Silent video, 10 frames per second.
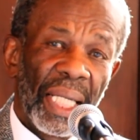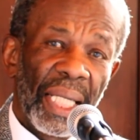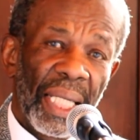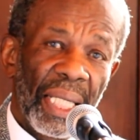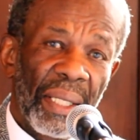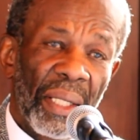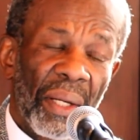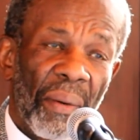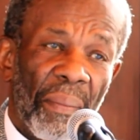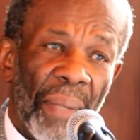in
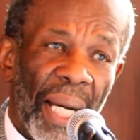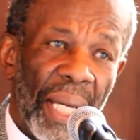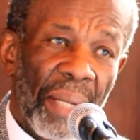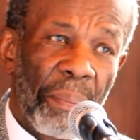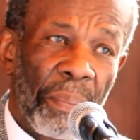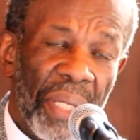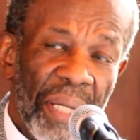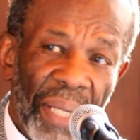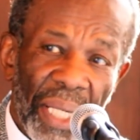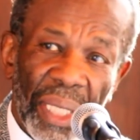my
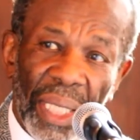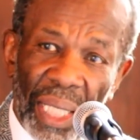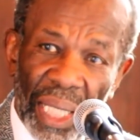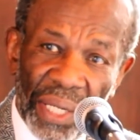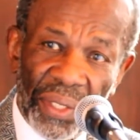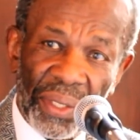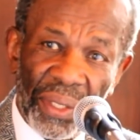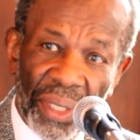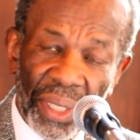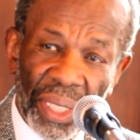pre-med class
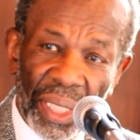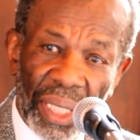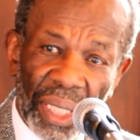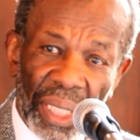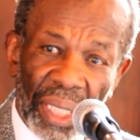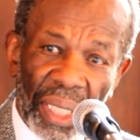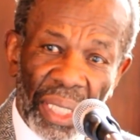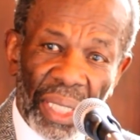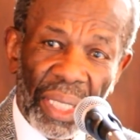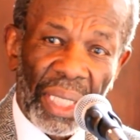
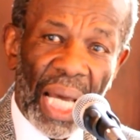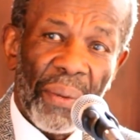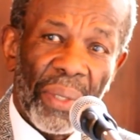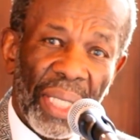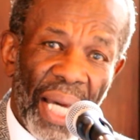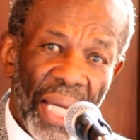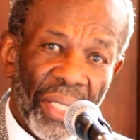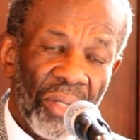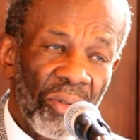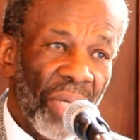that I would
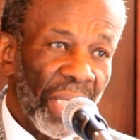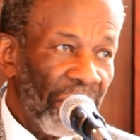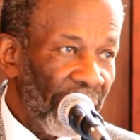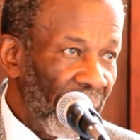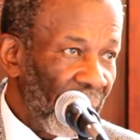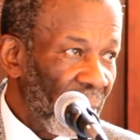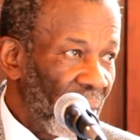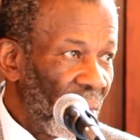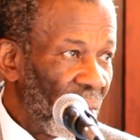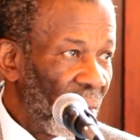like to recommend
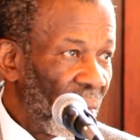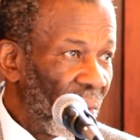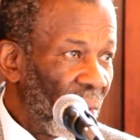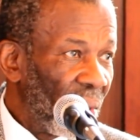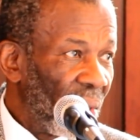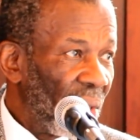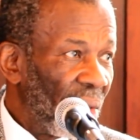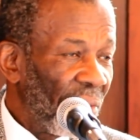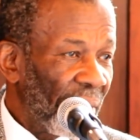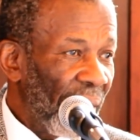
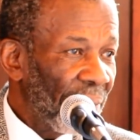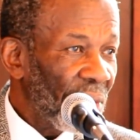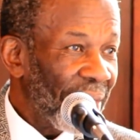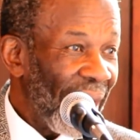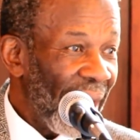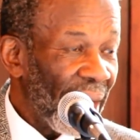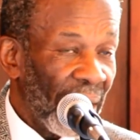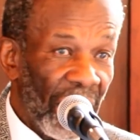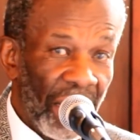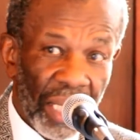for them to take
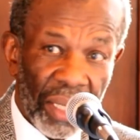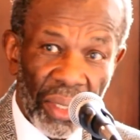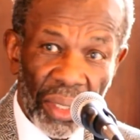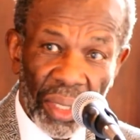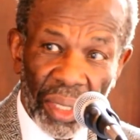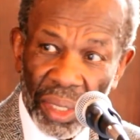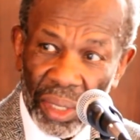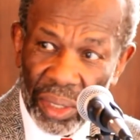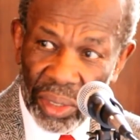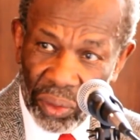in
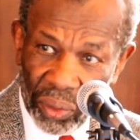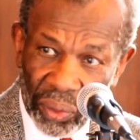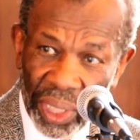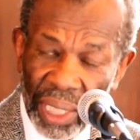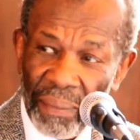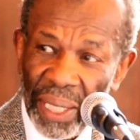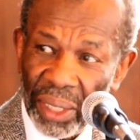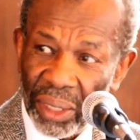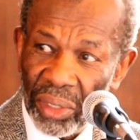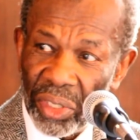to their
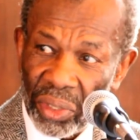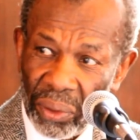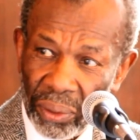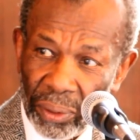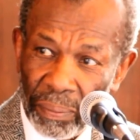medical school."